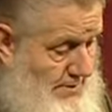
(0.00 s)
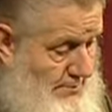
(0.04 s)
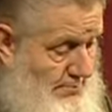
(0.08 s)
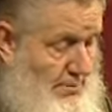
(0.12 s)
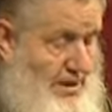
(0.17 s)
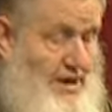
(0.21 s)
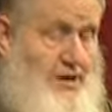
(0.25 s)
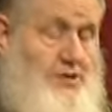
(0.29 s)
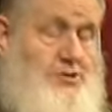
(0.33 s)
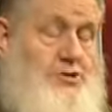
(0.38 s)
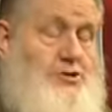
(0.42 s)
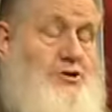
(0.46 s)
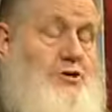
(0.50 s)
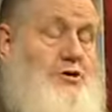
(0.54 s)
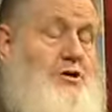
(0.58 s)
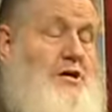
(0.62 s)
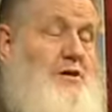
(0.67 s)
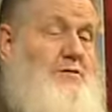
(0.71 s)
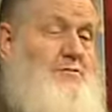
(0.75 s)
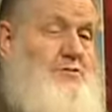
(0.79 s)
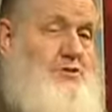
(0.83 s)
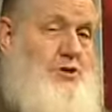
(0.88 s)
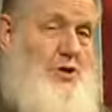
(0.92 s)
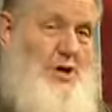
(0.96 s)
But it sure
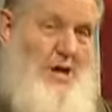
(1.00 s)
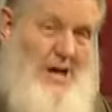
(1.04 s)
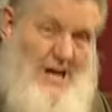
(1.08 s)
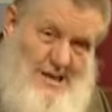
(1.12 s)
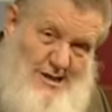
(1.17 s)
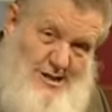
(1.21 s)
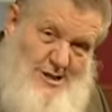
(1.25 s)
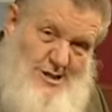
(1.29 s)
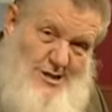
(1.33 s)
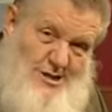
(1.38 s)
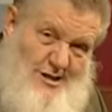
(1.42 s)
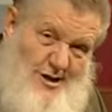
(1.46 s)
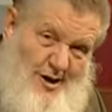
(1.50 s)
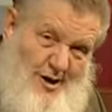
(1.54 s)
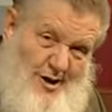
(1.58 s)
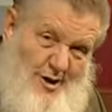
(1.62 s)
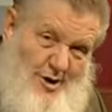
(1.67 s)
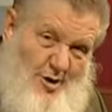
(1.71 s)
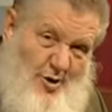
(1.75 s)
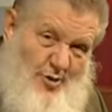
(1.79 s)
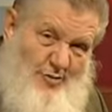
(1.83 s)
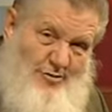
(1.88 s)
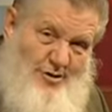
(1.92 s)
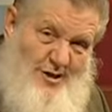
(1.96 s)
gives you a head
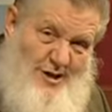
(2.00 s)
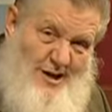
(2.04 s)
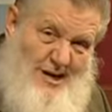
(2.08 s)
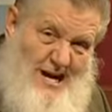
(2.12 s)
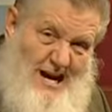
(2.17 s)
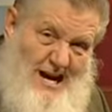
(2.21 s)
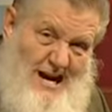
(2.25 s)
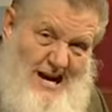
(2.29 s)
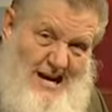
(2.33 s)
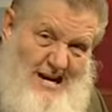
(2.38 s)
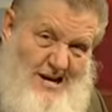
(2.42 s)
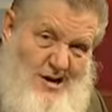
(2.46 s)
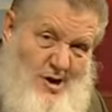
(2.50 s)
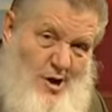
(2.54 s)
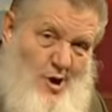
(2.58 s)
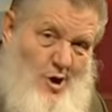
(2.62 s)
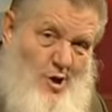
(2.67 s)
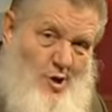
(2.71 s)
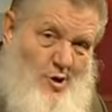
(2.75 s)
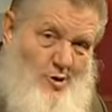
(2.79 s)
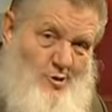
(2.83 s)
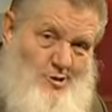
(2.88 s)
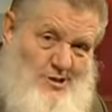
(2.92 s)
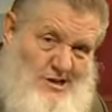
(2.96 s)
start over the guy
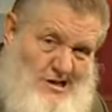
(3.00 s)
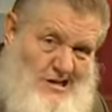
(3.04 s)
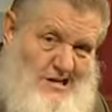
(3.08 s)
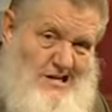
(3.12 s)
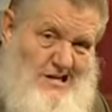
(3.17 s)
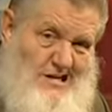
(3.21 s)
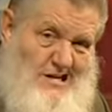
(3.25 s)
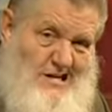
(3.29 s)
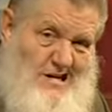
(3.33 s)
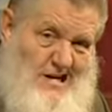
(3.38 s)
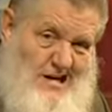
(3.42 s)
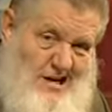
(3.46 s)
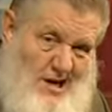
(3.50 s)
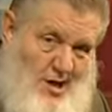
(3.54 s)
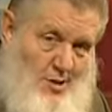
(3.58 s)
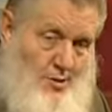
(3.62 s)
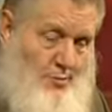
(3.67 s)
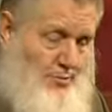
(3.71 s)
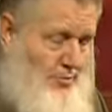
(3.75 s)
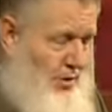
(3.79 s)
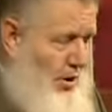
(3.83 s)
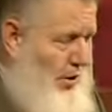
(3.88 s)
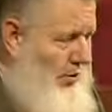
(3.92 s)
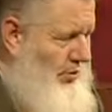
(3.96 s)
who's sitting in
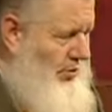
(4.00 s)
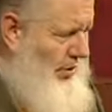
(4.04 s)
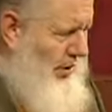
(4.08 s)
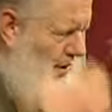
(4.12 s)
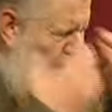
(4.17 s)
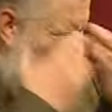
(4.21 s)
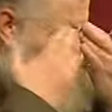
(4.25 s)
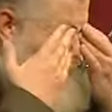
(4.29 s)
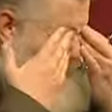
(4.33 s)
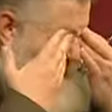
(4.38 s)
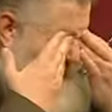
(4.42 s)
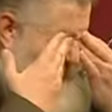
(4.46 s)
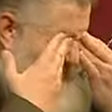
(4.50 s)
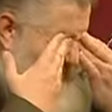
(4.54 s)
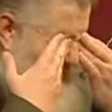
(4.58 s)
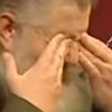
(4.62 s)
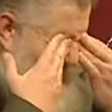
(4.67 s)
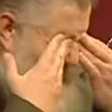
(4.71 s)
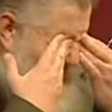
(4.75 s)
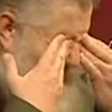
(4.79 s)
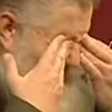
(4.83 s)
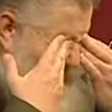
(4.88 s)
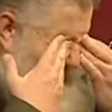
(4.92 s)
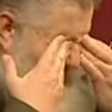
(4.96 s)
another boat with his
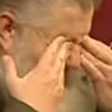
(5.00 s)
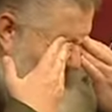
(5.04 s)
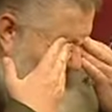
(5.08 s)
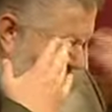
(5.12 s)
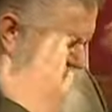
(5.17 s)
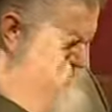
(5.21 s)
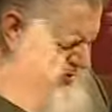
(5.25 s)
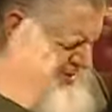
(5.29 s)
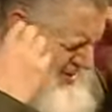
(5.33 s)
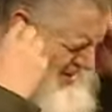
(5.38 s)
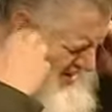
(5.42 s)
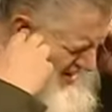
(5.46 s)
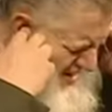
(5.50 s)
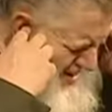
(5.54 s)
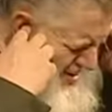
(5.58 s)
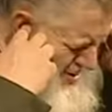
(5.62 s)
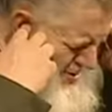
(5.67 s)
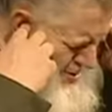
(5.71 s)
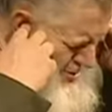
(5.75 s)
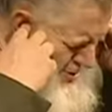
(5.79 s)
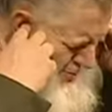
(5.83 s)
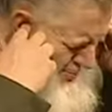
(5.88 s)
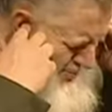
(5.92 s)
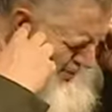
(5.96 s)
eyes closed,
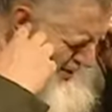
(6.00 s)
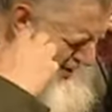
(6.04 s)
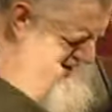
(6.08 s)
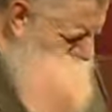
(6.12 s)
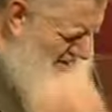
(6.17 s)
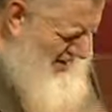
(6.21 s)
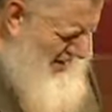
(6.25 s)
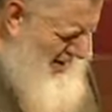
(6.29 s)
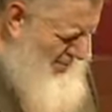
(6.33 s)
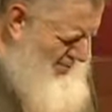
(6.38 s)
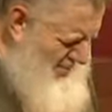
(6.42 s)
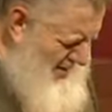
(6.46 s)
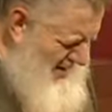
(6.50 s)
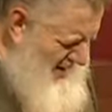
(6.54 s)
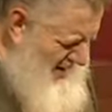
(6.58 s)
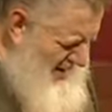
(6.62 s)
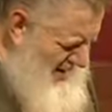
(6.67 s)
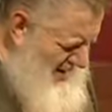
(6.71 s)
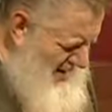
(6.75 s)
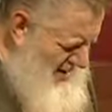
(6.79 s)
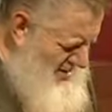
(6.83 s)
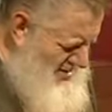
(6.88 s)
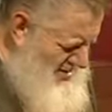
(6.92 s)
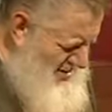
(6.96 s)
ears are plugged up, and he
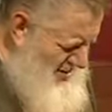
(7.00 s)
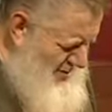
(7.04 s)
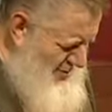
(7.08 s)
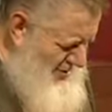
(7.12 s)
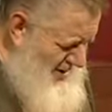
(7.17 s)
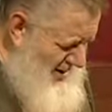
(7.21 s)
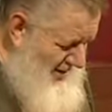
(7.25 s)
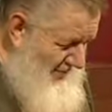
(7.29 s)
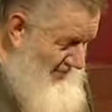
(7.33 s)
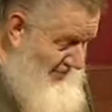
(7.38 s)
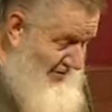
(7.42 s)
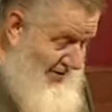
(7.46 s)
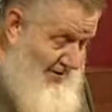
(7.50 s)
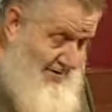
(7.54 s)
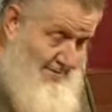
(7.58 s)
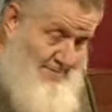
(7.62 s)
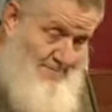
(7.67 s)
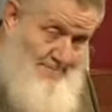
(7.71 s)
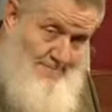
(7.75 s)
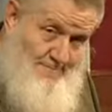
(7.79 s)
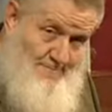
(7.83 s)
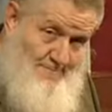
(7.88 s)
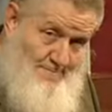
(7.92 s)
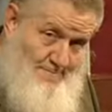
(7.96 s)
has no duffa.
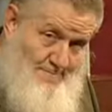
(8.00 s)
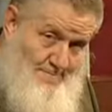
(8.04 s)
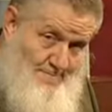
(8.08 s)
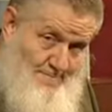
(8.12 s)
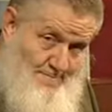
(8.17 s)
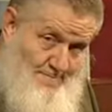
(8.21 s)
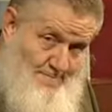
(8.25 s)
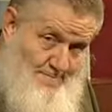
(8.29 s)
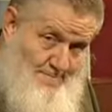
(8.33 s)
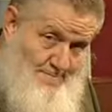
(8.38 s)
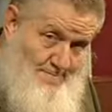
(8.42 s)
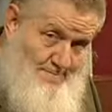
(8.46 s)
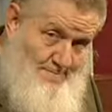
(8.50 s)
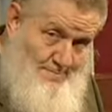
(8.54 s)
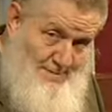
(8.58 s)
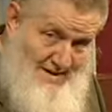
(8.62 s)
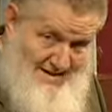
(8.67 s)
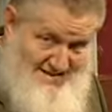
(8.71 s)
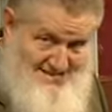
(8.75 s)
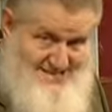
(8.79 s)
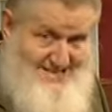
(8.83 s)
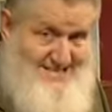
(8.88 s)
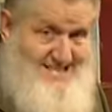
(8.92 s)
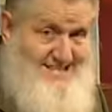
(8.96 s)

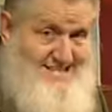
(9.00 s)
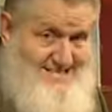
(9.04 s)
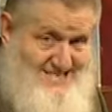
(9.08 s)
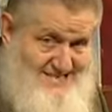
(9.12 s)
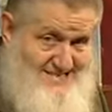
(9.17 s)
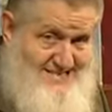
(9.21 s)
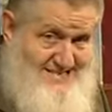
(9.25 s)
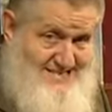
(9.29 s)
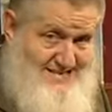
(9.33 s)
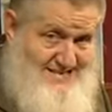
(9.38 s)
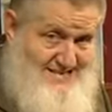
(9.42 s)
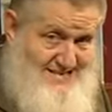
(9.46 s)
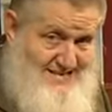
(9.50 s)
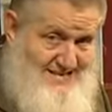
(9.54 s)
Make sense?